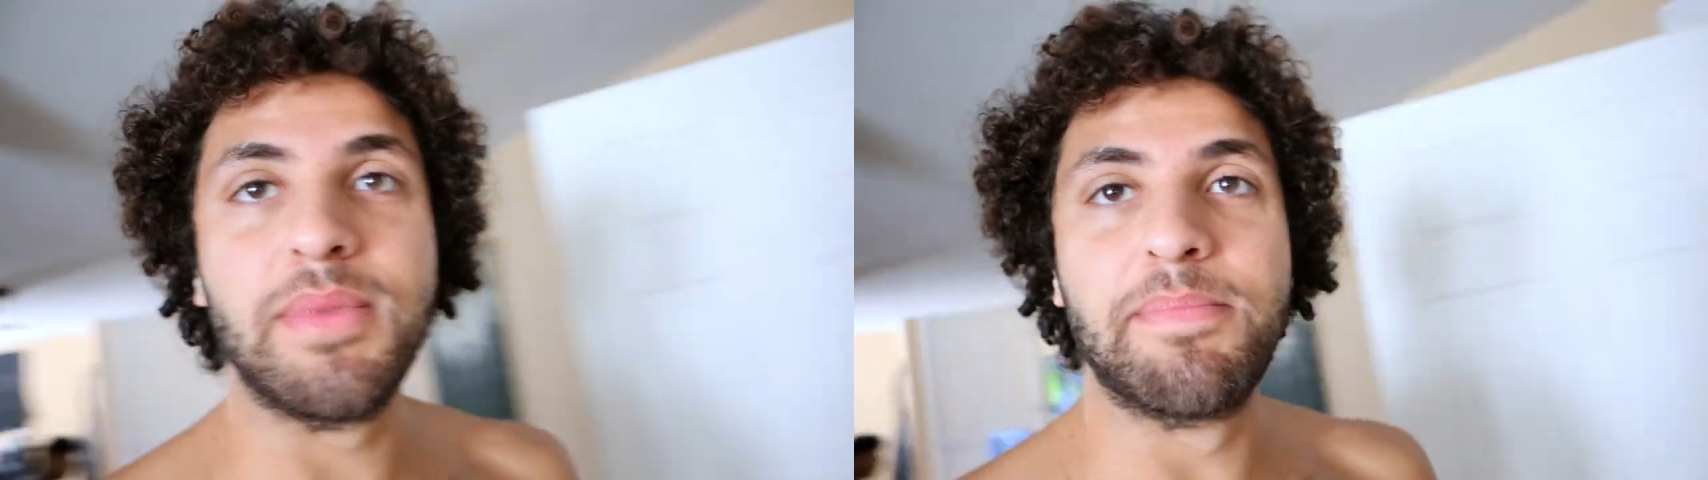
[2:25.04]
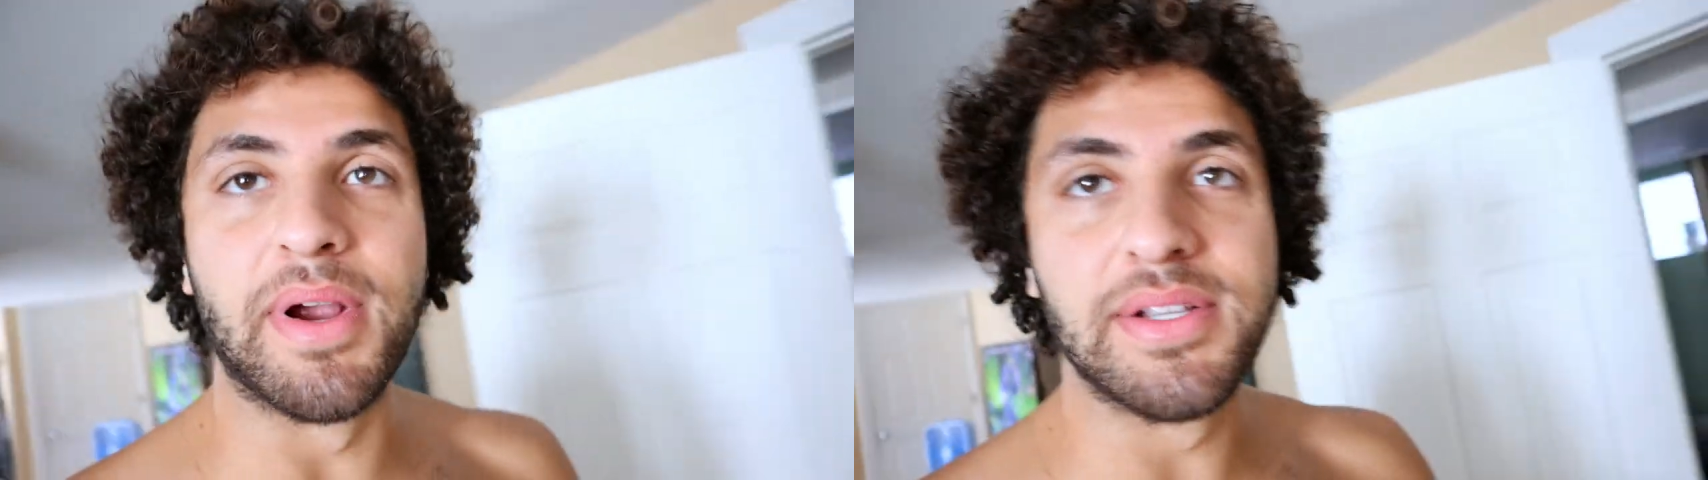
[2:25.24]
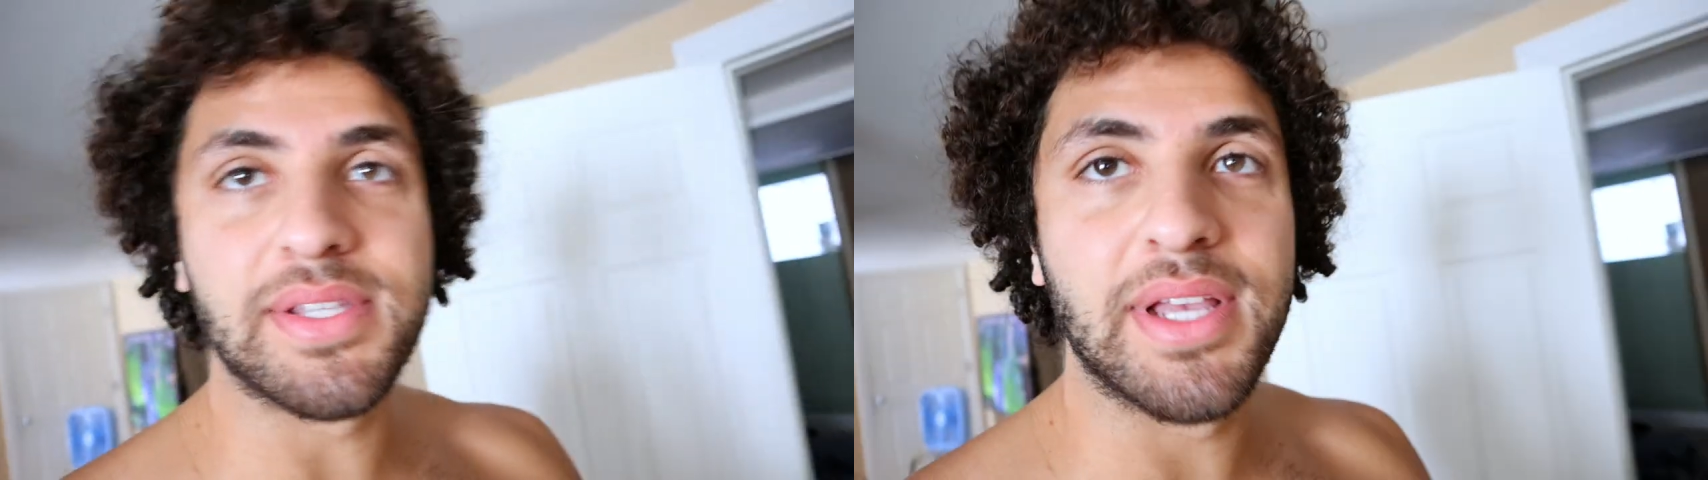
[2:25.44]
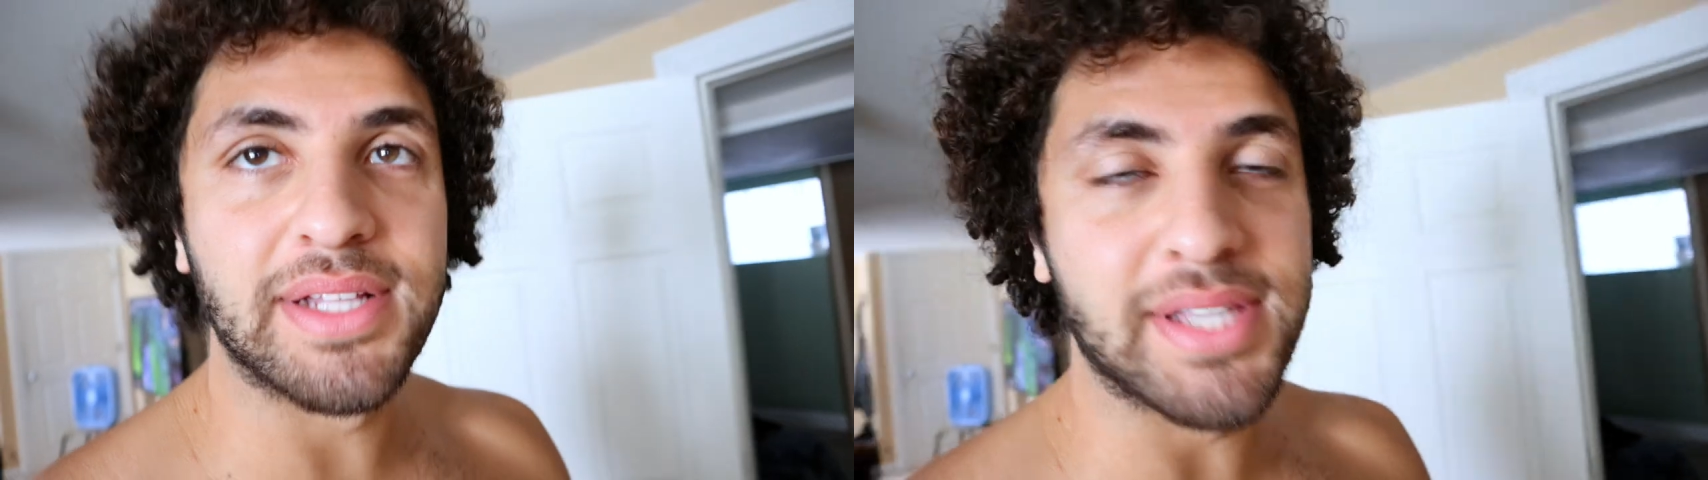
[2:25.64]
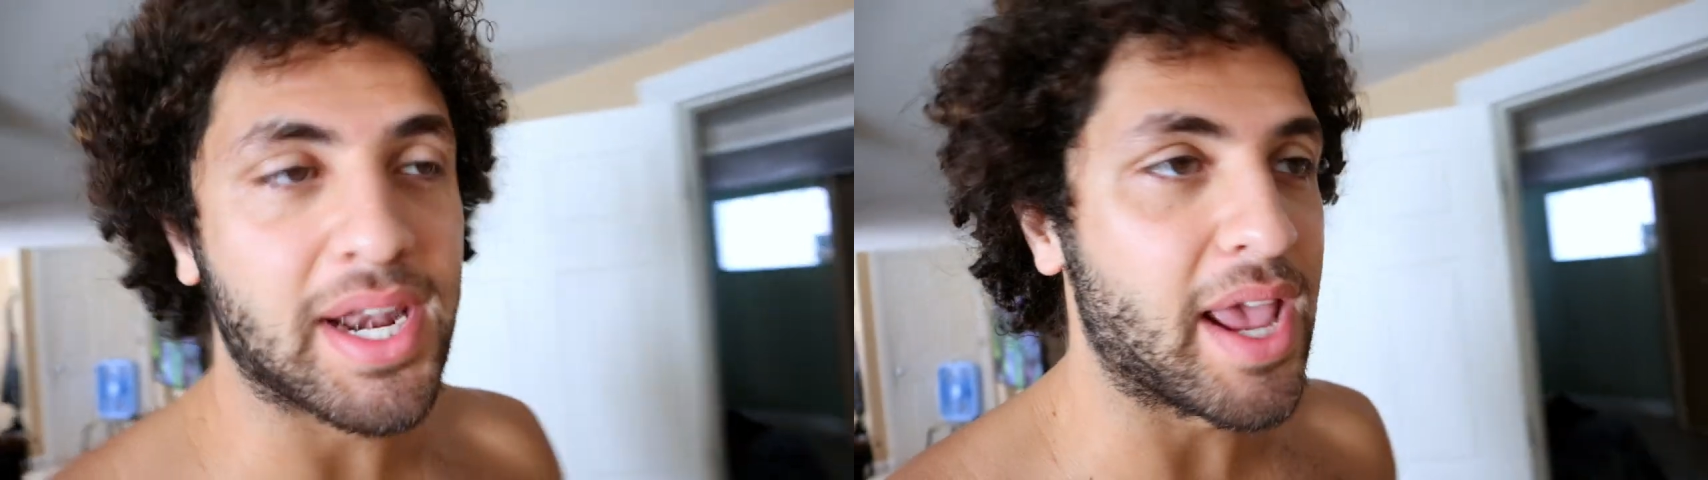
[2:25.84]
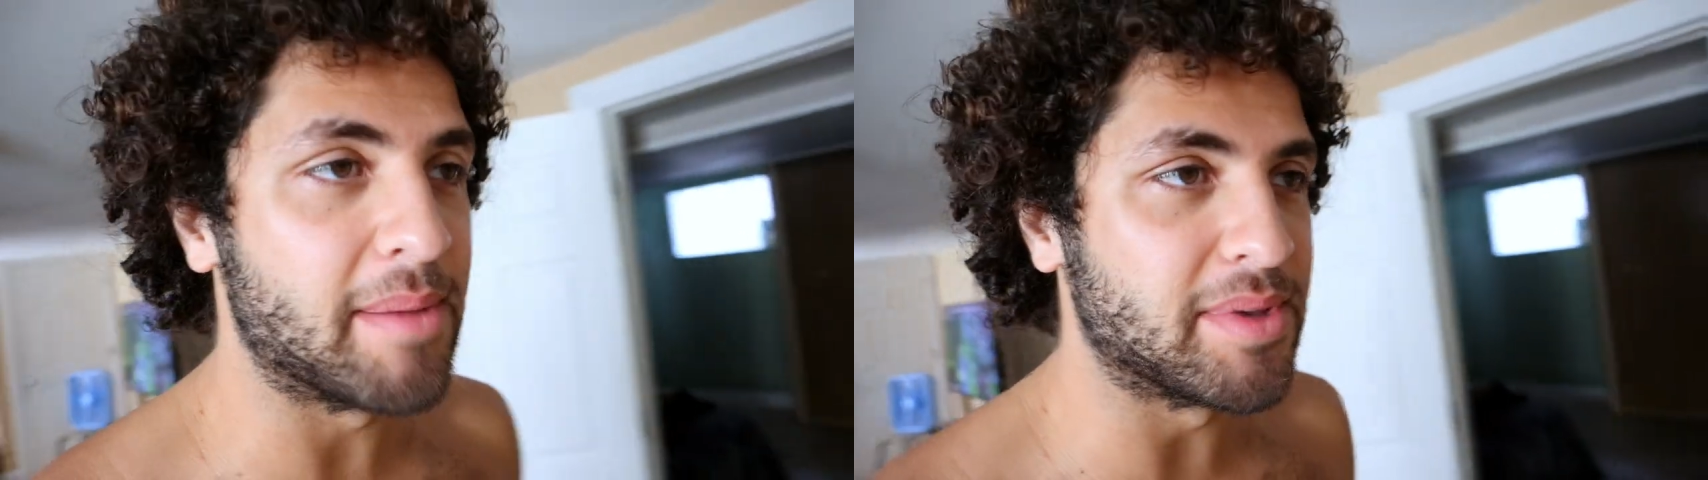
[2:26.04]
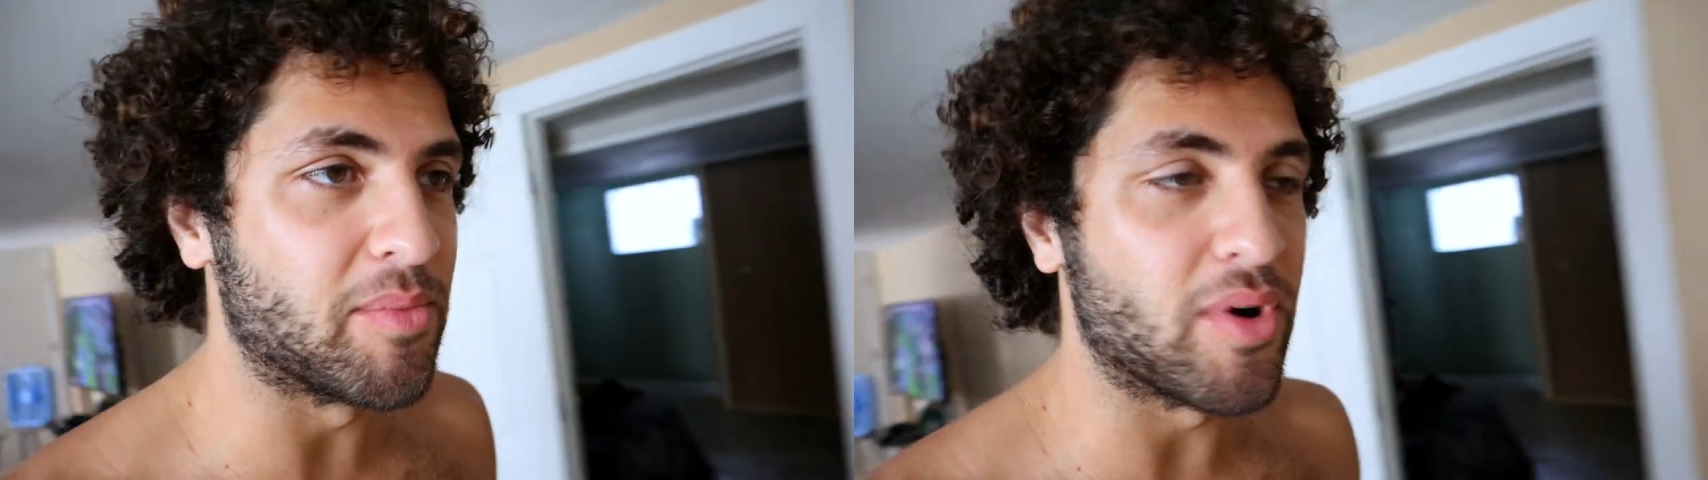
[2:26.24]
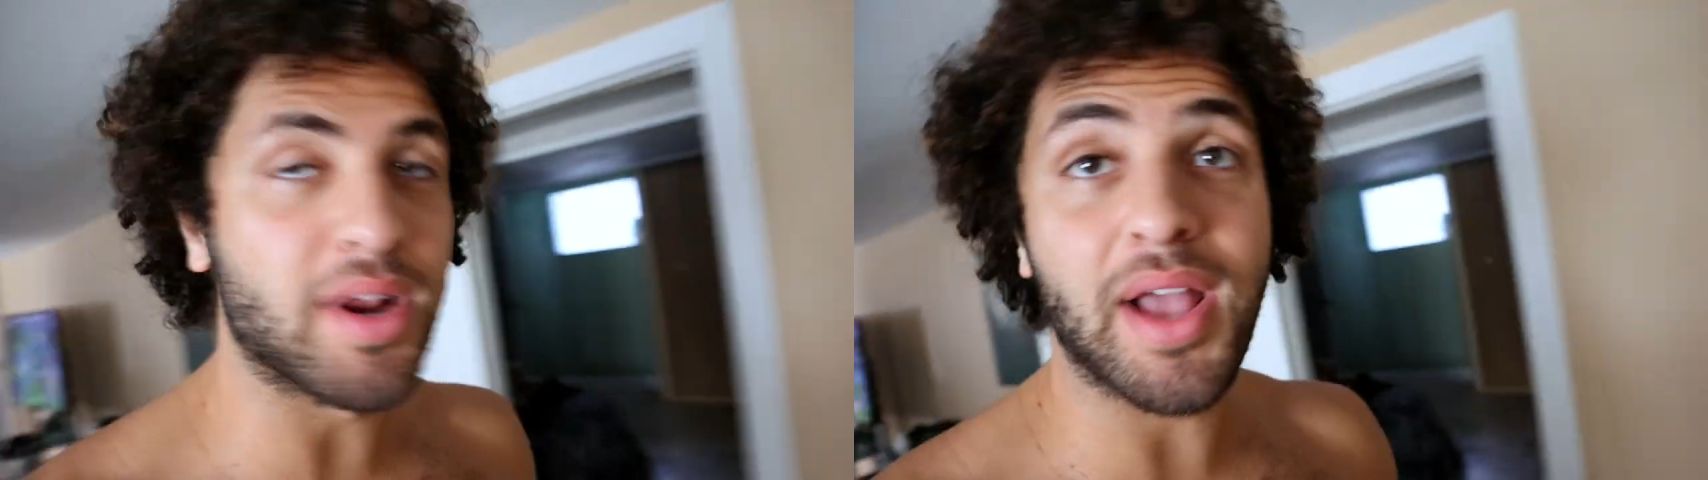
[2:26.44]
Me personally, at ten A M in the
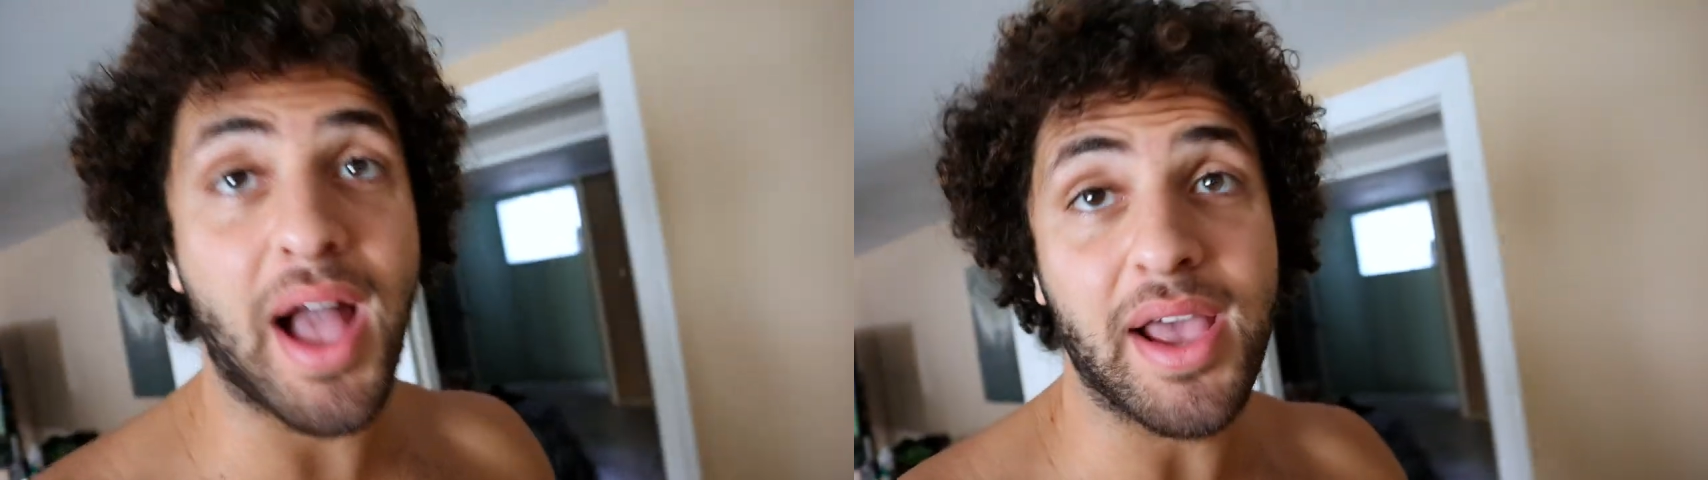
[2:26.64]
morning,